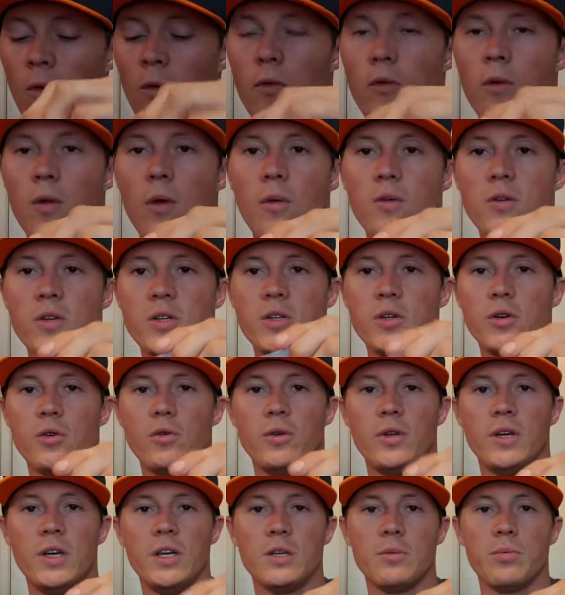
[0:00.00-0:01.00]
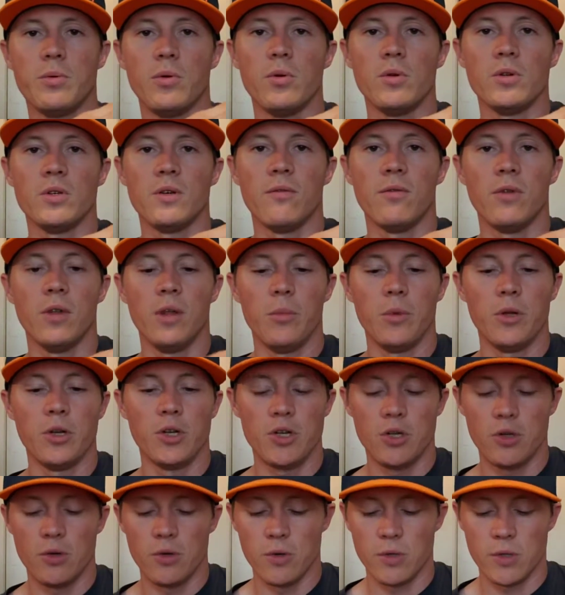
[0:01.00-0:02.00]
So that was 2 teaspoons of
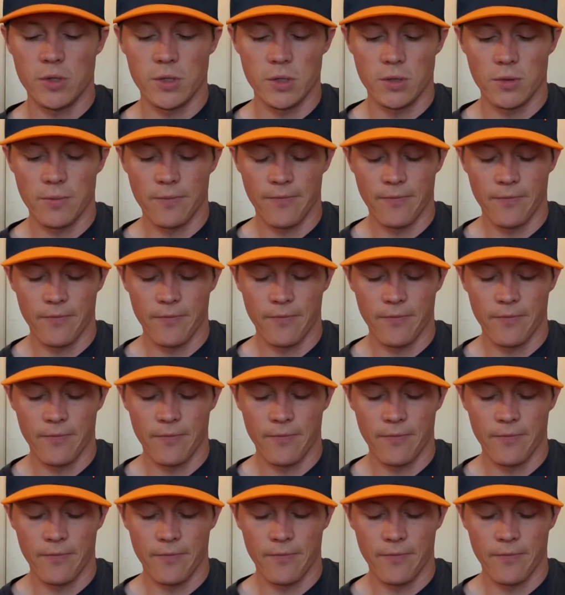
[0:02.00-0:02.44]
lemon juice.